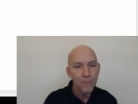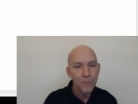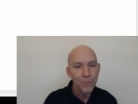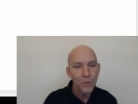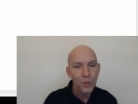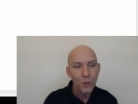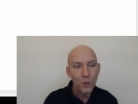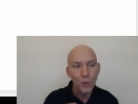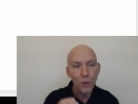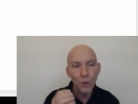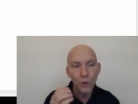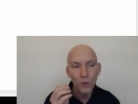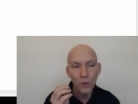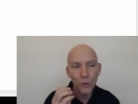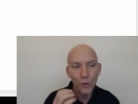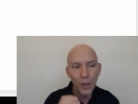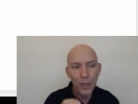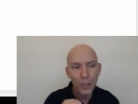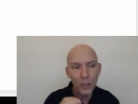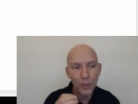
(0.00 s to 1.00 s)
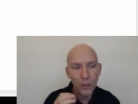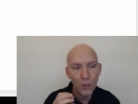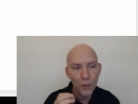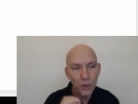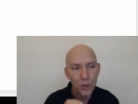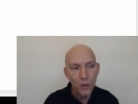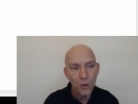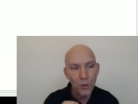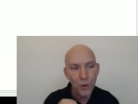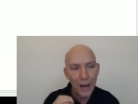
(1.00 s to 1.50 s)
To thrust
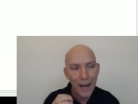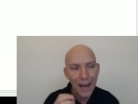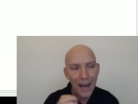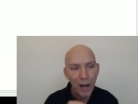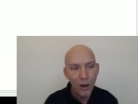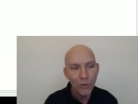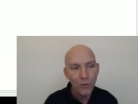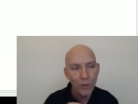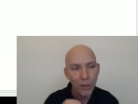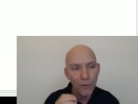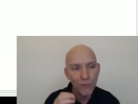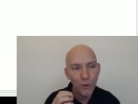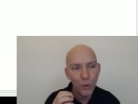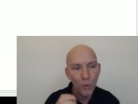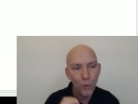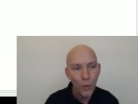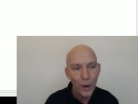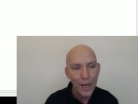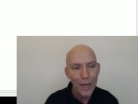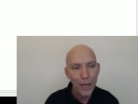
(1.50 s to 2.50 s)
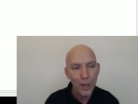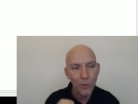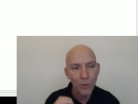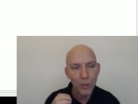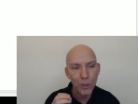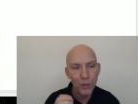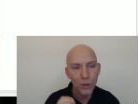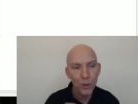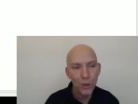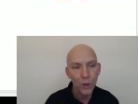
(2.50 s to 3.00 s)
you out of the way
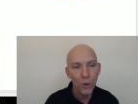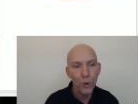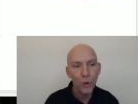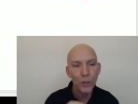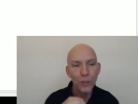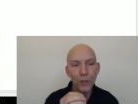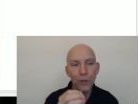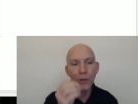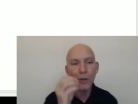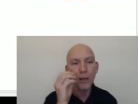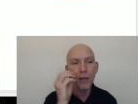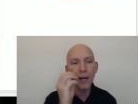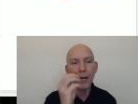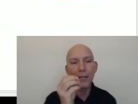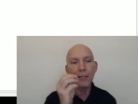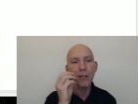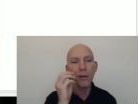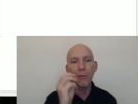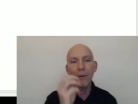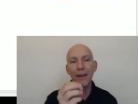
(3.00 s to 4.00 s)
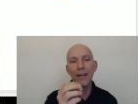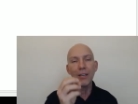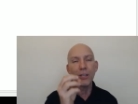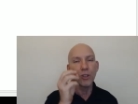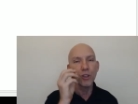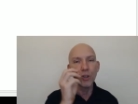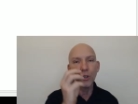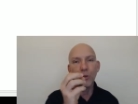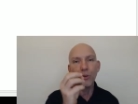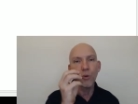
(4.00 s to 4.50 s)
which the Lord your God
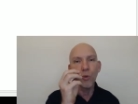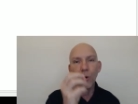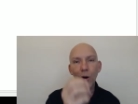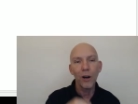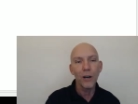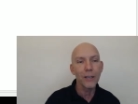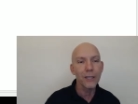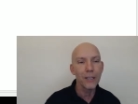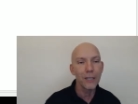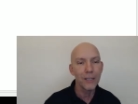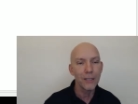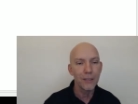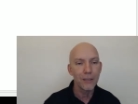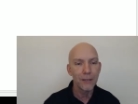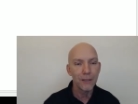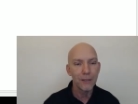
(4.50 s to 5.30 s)
commanded you to walk in.